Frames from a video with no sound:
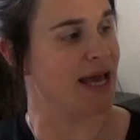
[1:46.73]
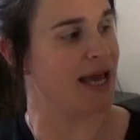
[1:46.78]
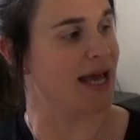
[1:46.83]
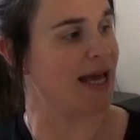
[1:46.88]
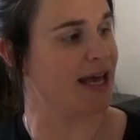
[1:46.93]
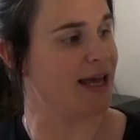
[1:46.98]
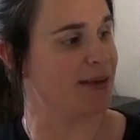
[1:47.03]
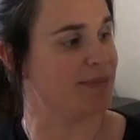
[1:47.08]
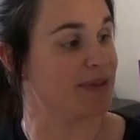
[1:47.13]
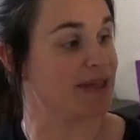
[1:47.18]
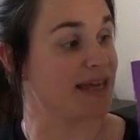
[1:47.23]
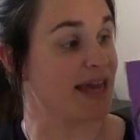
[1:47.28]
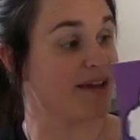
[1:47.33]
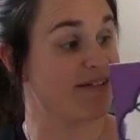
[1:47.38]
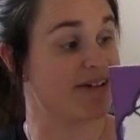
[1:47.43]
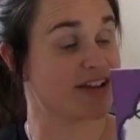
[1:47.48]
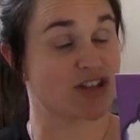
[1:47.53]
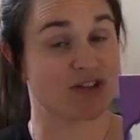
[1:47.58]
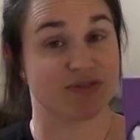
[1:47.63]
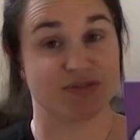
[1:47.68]
The
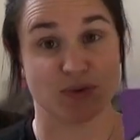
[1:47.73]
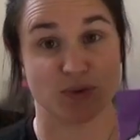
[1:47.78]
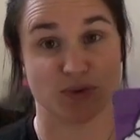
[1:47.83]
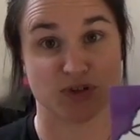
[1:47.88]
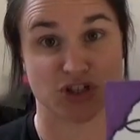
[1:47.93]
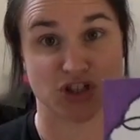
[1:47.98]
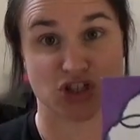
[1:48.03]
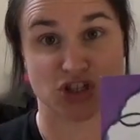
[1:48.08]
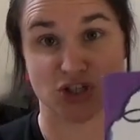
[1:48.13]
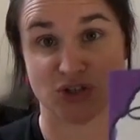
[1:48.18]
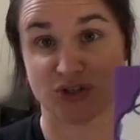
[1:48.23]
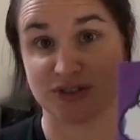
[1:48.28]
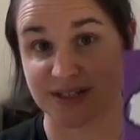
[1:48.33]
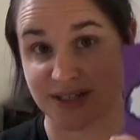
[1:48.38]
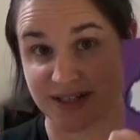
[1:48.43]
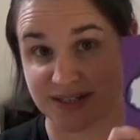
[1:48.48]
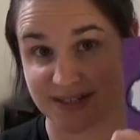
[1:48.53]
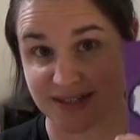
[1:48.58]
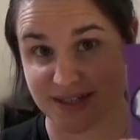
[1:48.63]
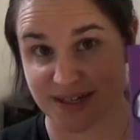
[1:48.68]
character Fortitude
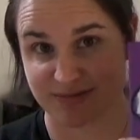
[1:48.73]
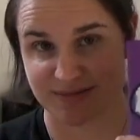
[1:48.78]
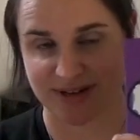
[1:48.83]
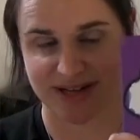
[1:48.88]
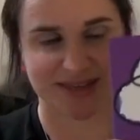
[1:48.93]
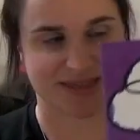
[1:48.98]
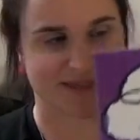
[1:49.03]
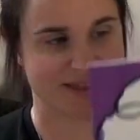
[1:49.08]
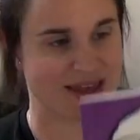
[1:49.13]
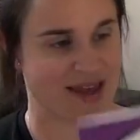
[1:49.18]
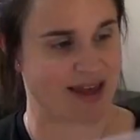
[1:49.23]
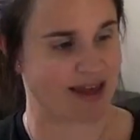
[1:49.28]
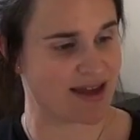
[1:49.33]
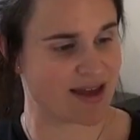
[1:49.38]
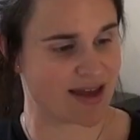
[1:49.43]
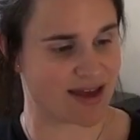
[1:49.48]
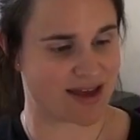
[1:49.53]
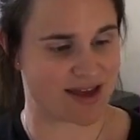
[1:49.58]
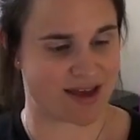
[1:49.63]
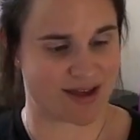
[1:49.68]
is still in there,
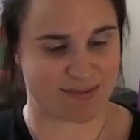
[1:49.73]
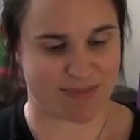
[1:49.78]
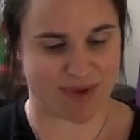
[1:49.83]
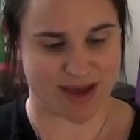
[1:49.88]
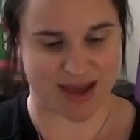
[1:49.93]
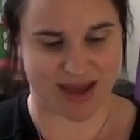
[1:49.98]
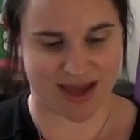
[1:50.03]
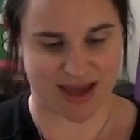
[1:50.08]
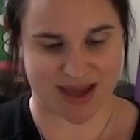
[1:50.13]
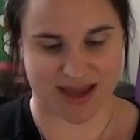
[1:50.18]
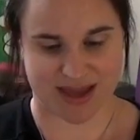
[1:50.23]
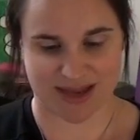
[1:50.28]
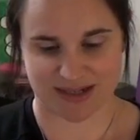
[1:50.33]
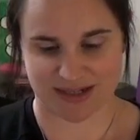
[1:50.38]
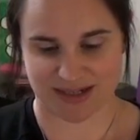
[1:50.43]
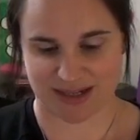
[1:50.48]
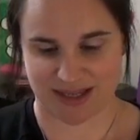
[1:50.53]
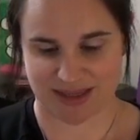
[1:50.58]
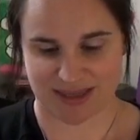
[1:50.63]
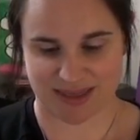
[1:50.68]

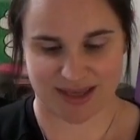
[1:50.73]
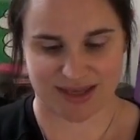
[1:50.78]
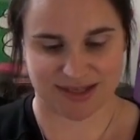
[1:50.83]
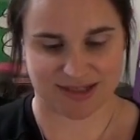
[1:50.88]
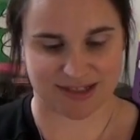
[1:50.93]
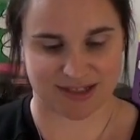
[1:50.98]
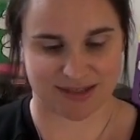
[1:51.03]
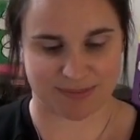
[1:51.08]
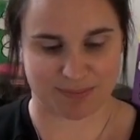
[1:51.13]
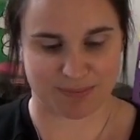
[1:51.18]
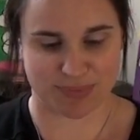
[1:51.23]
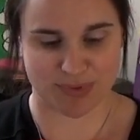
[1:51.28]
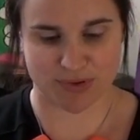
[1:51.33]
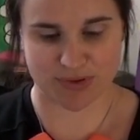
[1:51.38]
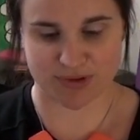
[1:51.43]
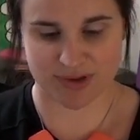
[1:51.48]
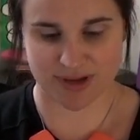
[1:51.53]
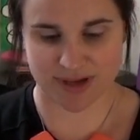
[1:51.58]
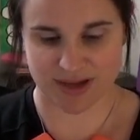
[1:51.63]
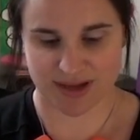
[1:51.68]
and in this
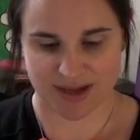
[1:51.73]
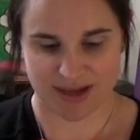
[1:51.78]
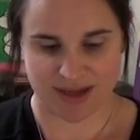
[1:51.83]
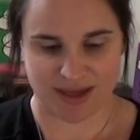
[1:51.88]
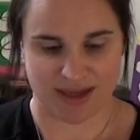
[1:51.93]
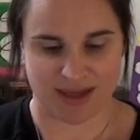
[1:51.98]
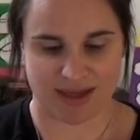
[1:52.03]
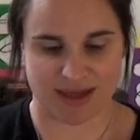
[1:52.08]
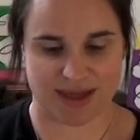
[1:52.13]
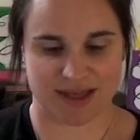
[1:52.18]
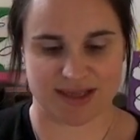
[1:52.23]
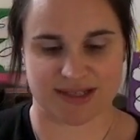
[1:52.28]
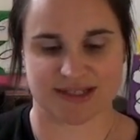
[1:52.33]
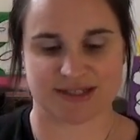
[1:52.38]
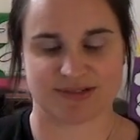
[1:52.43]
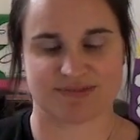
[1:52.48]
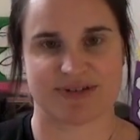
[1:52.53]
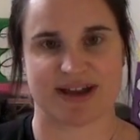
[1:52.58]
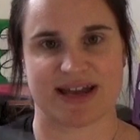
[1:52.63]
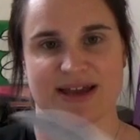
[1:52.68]
book he is
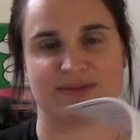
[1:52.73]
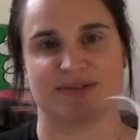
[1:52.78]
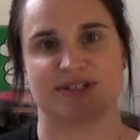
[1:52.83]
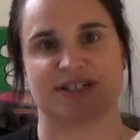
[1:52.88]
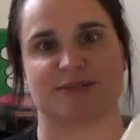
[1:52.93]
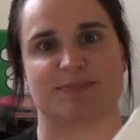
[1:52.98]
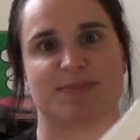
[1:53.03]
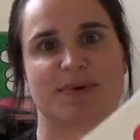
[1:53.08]
surrounded